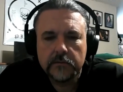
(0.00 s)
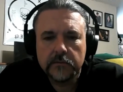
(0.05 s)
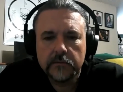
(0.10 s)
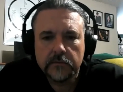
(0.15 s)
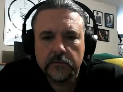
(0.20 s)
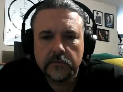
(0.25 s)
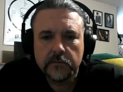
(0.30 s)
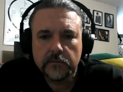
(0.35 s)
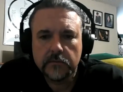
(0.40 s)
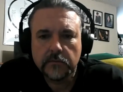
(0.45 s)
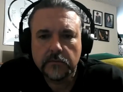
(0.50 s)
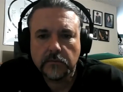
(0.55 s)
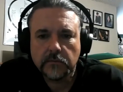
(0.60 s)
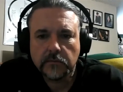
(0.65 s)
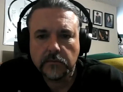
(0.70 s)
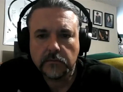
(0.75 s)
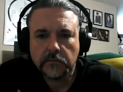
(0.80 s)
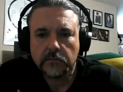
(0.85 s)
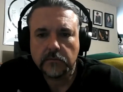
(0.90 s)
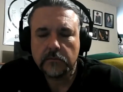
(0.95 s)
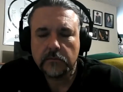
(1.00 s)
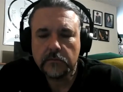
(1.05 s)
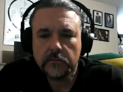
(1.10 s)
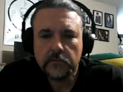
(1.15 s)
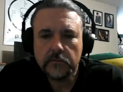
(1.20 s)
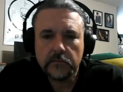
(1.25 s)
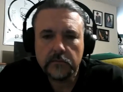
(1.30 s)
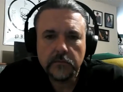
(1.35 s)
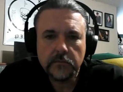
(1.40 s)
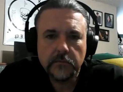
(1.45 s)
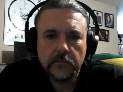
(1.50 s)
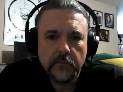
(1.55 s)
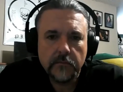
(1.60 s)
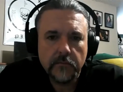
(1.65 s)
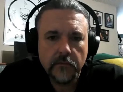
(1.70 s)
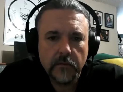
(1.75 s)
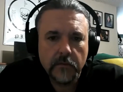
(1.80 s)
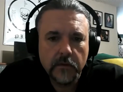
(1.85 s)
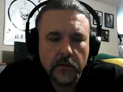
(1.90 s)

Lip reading: Nothing is said.